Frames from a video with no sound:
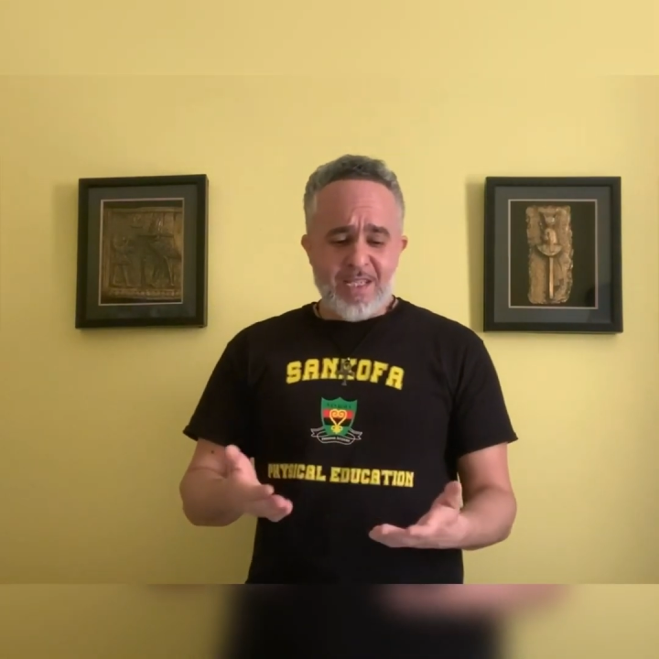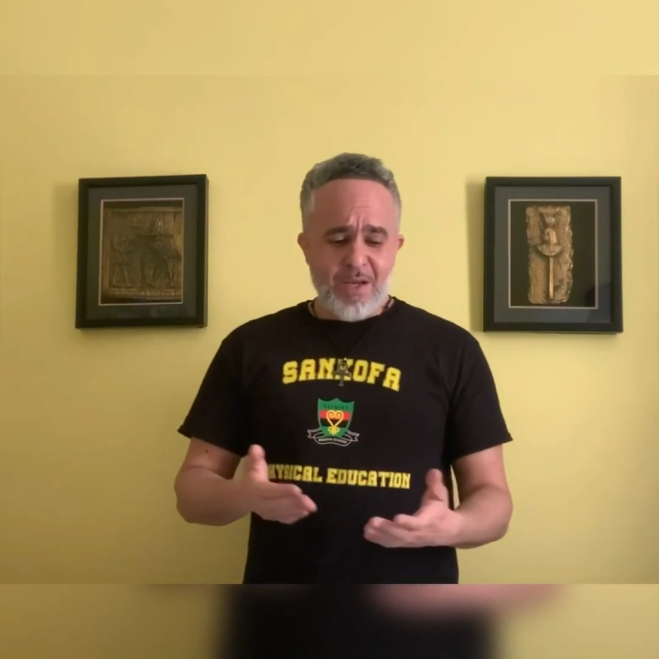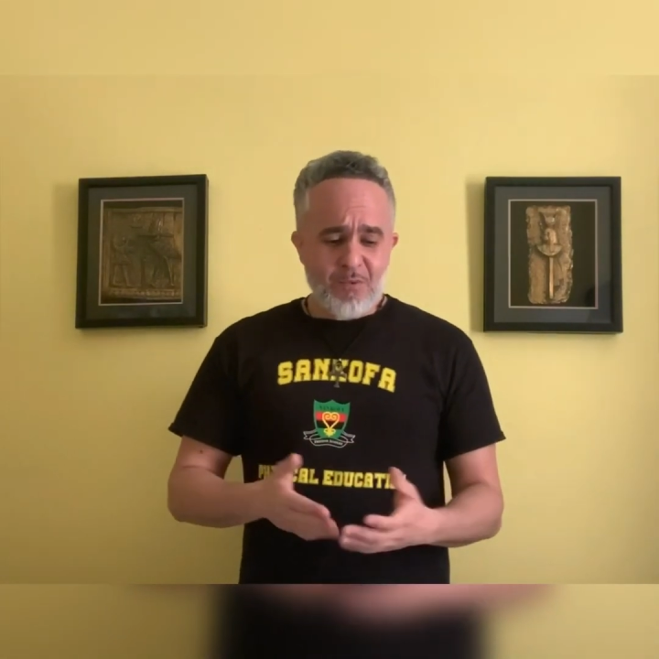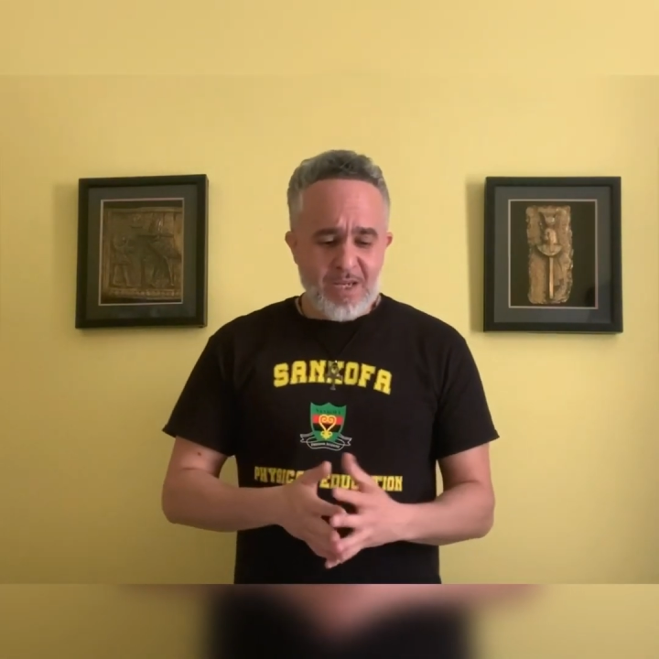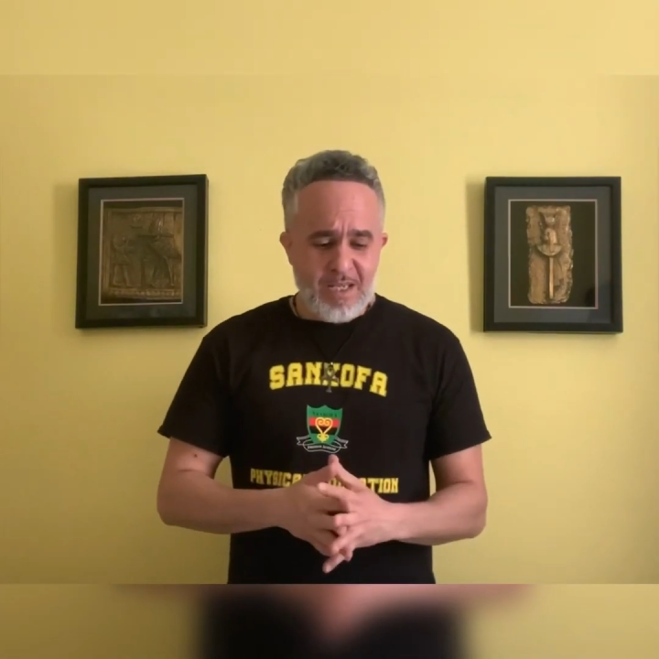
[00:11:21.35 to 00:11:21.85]
I
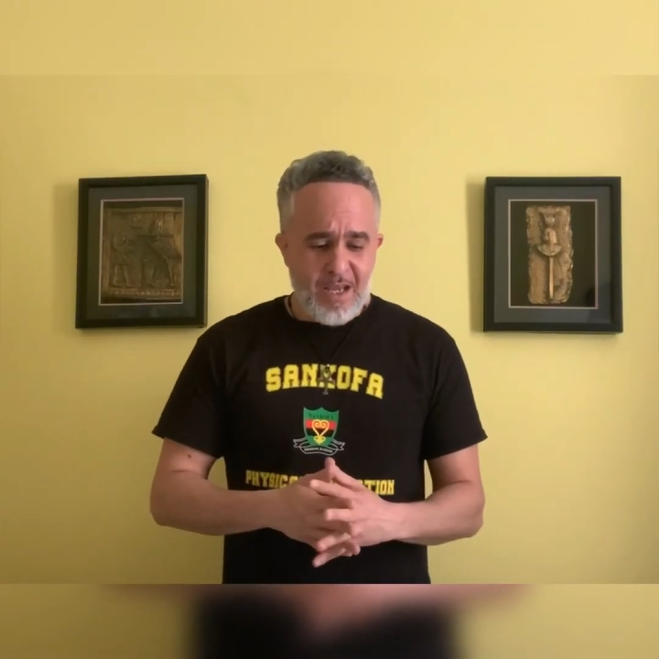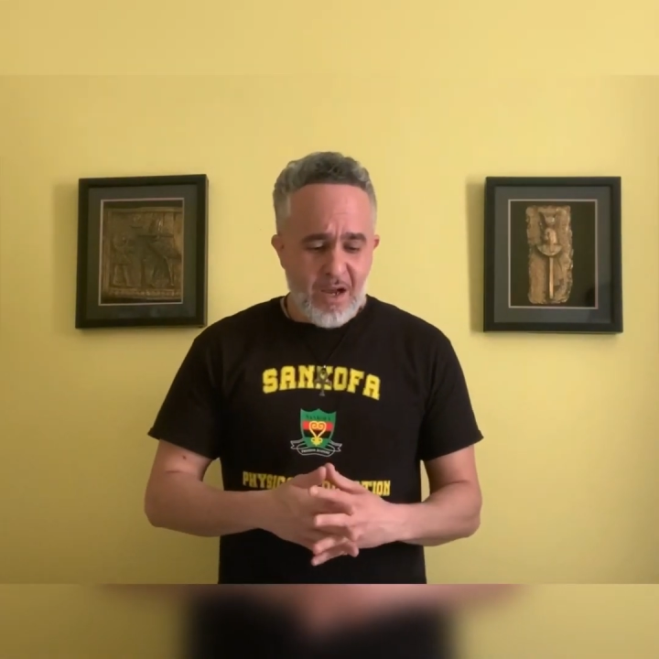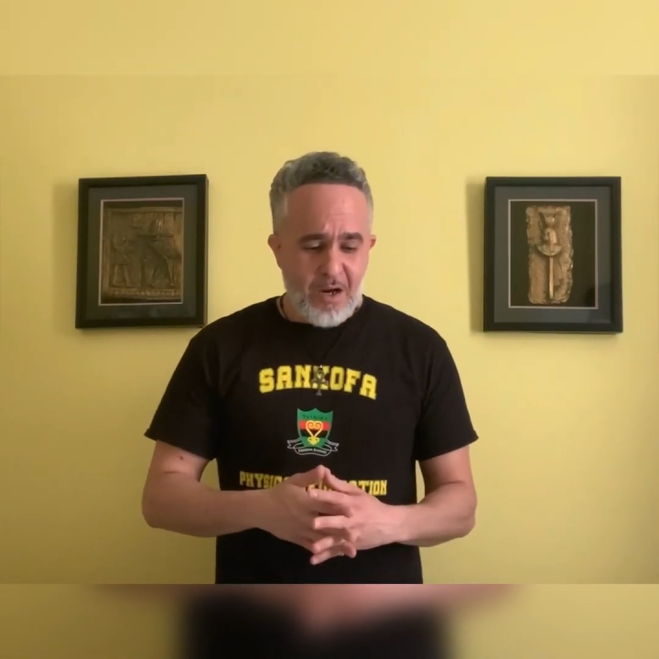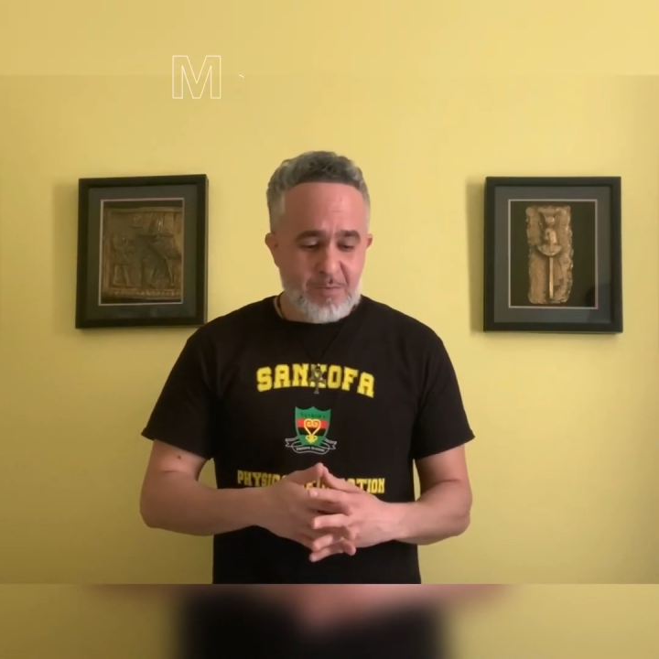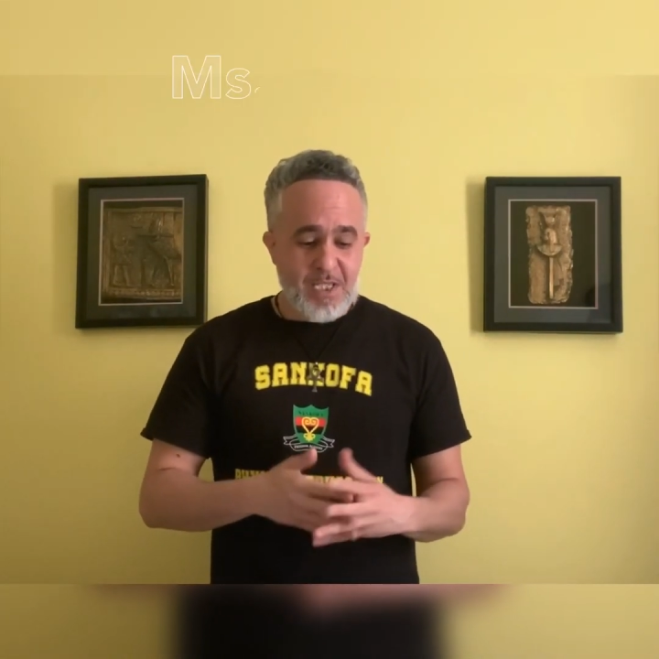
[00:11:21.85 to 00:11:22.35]
want
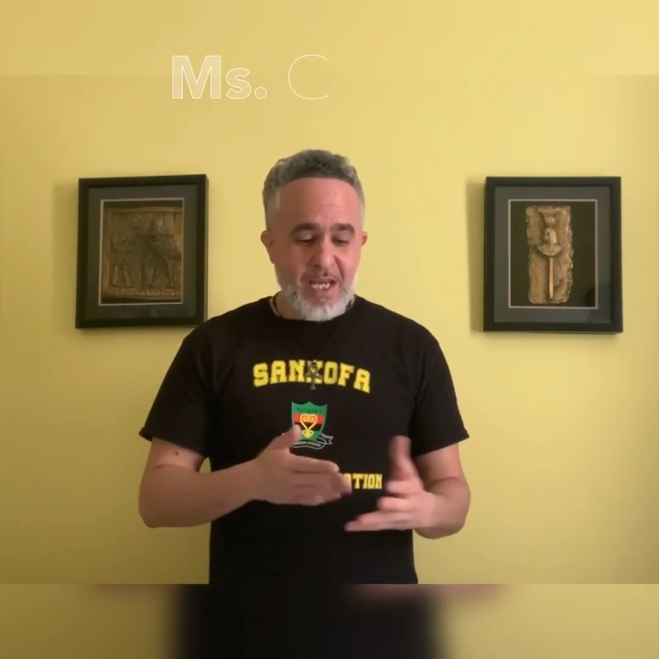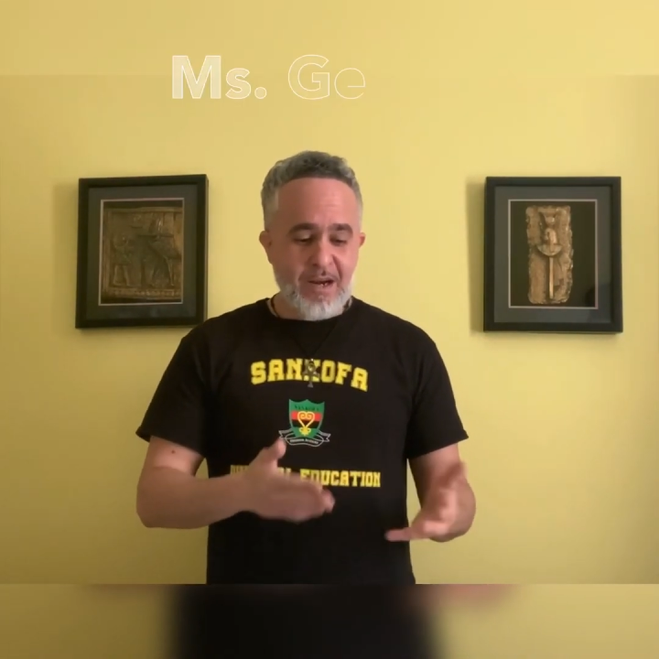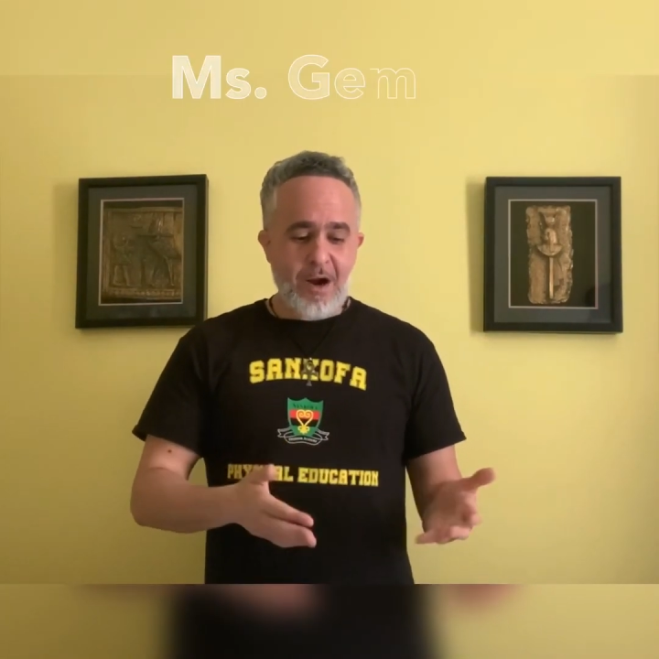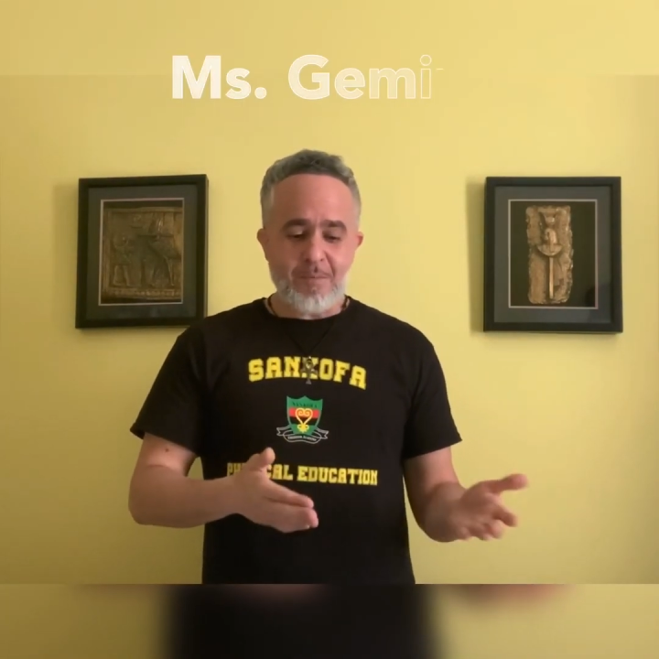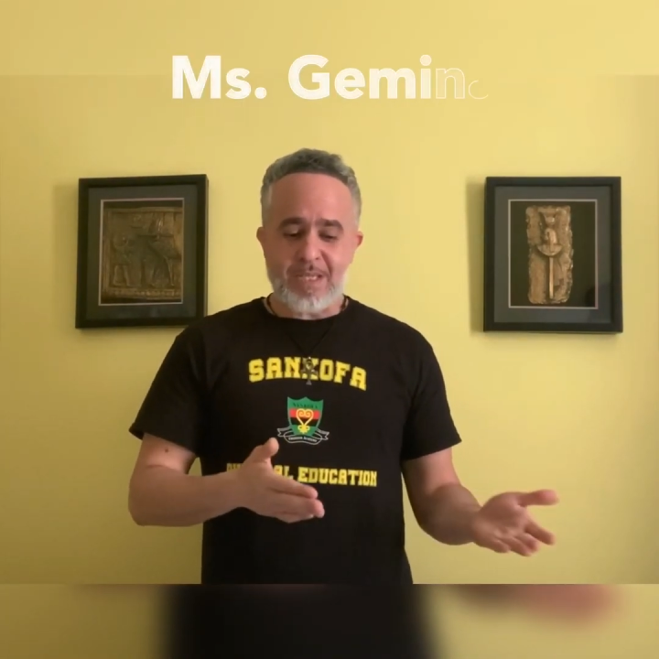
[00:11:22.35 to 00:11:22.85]
to shout
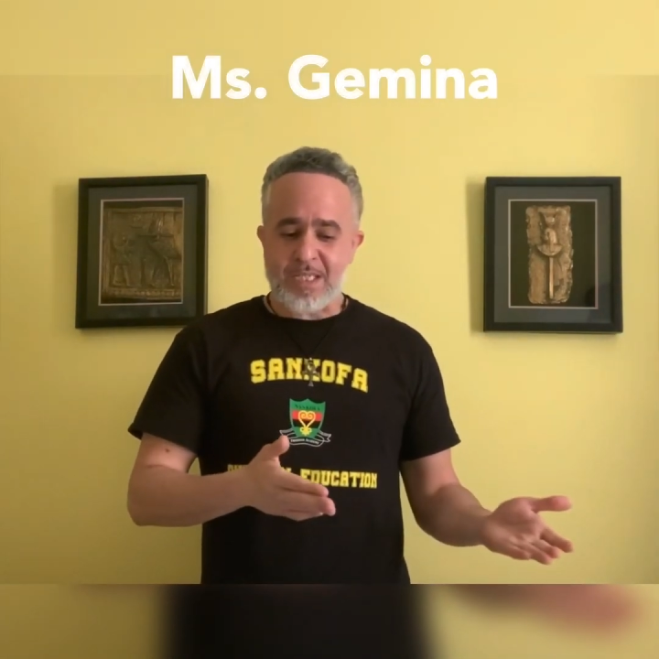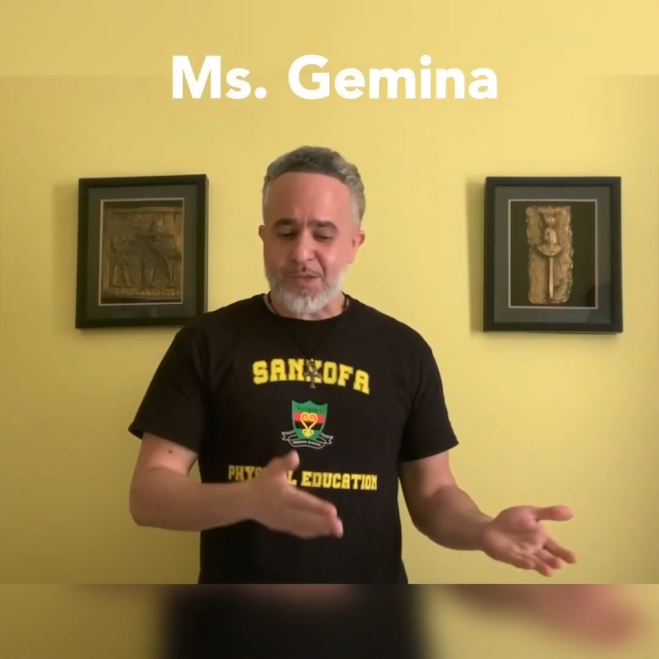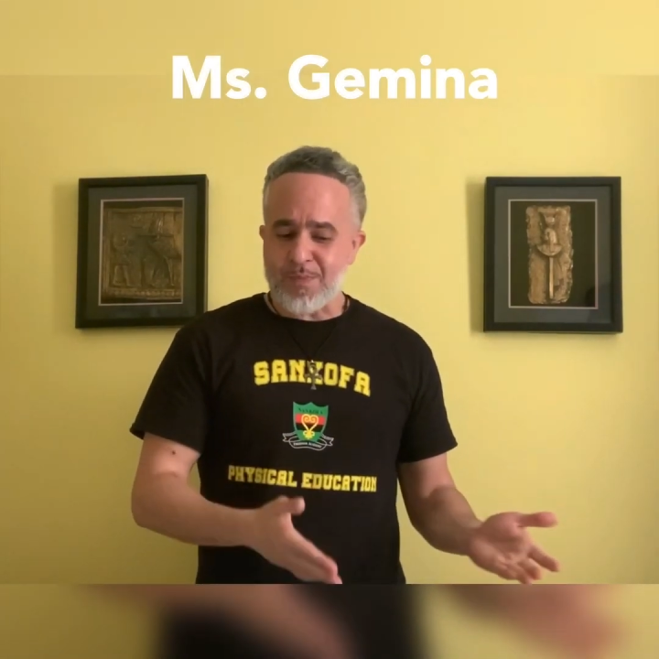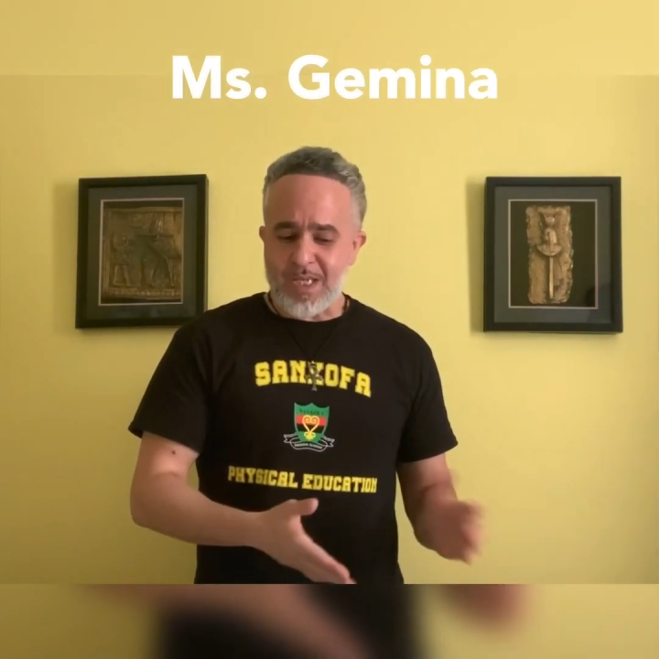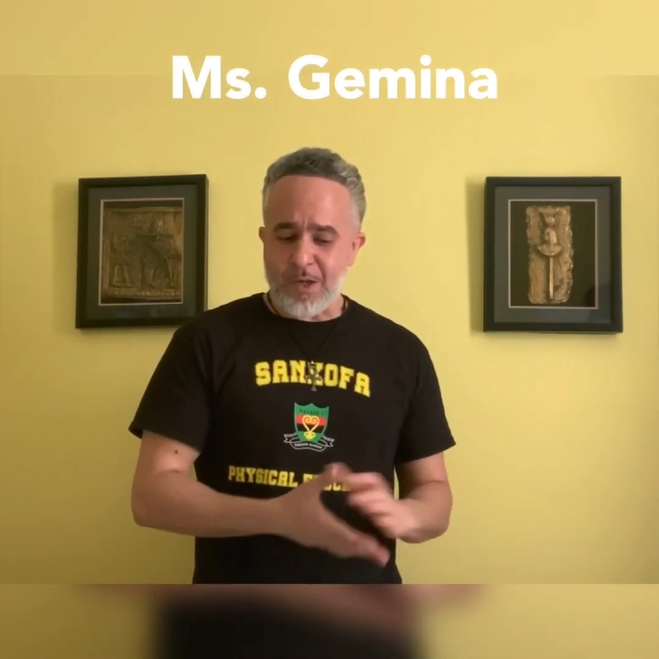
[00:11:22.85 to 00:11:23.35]
out Miss
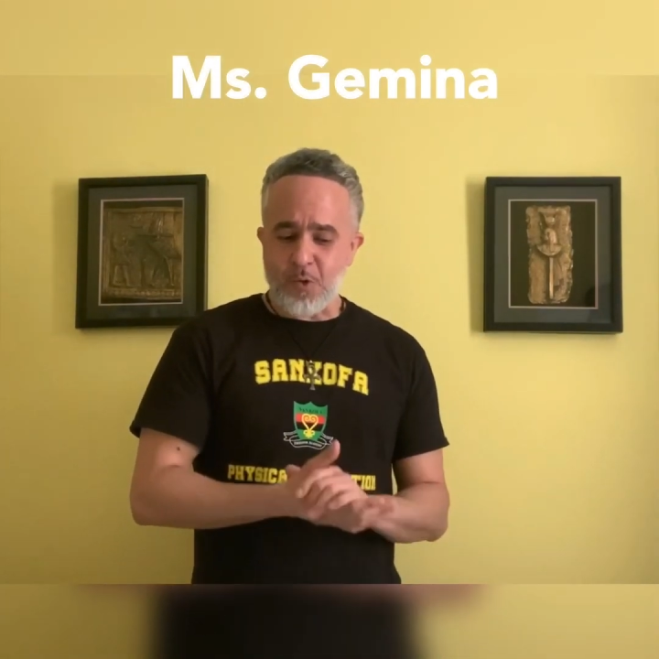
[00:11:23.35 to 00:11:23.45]
Jamina,